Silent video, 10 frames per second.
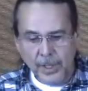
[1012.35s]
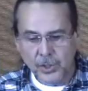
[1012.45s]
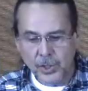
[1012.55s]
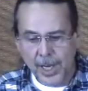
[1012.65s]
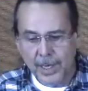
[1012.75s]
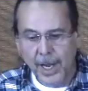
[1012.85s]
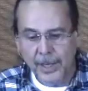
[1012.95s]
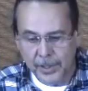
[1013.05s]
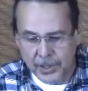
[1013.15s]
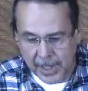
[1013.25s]
And you know, and
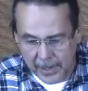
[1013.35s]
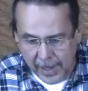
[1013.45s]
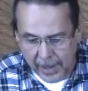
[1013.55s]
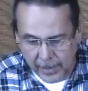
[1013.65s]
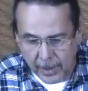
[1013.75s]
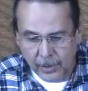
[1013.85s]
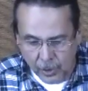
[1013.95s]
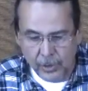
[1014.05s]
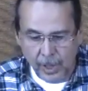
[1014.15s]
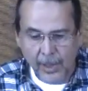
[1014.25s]
Janet, I understand
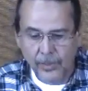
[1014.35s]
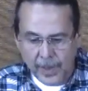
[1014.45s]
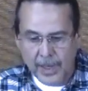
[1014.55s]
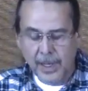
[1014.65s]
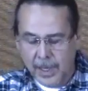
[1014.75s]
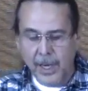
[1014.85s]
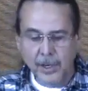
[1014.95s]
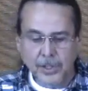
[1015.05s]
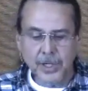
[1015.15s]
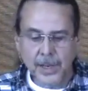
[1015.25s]
that that
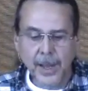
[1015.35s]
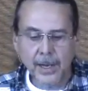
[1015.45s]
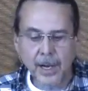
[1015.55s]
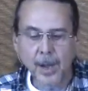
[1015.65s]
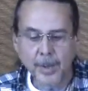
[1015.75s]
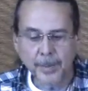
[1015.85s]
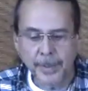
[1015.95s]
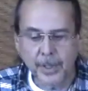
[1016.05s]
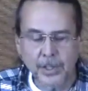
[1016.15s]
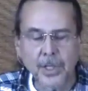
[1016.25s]
thinking, and I understand that
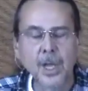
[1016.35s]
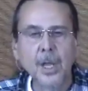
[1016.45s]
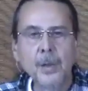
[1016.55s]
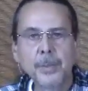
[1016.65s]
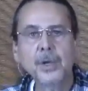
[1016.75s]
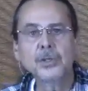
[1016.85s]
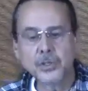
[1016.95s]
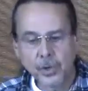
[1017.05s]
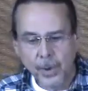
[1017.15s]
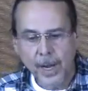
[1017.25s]
comment because
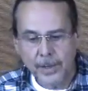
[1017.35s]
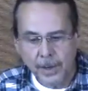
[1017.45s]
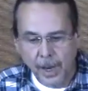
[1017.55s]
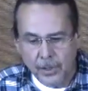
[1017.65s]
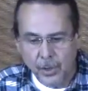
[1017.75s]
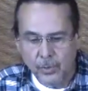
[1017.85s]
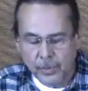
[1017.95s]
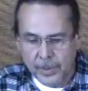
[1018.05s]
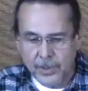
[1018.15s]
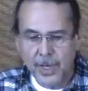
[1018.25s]
because you're right. you
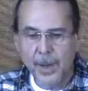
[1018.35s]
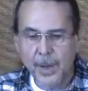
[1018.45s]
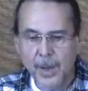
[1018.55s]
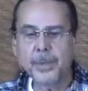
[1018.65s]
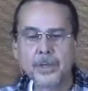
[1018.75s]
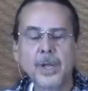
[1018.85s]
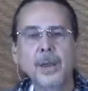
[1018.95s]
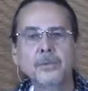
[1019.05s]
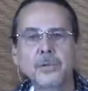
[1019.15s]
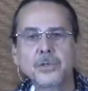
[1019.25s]
know, to step up
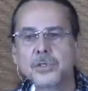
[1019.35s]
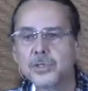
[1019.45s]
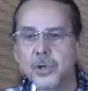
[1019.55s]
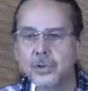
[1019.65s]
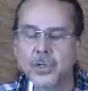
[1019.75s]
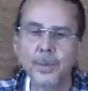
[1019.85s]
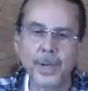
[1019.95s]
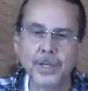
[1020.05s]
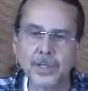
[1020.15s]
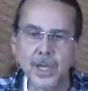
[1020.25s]
and and you know,
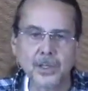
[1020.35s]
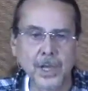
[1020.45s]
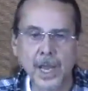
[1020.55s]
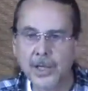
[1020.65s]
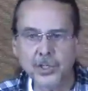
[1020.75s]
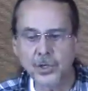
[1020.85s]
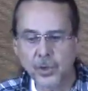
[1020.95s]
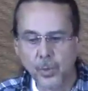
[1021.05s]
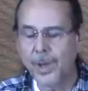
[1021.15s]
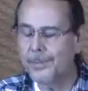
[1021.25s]
somebody says,
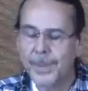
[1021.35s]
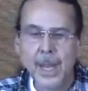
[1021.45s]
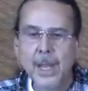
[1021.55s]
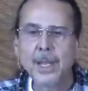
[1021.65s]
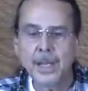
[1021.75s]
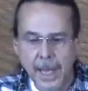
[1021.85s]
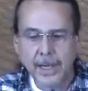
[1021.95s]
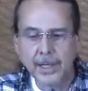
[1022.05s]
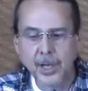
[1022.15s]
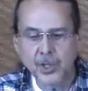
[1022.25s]
asks you, well,
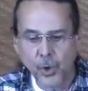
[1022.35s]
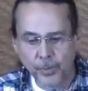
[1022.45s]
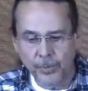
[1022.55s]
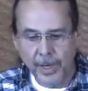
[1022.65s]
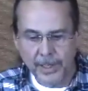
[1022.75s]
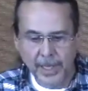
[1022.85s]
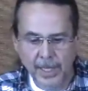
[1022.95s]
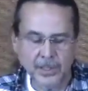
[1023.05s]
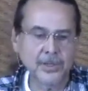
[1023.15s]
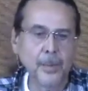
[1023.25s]
again, it, it's all predicate case.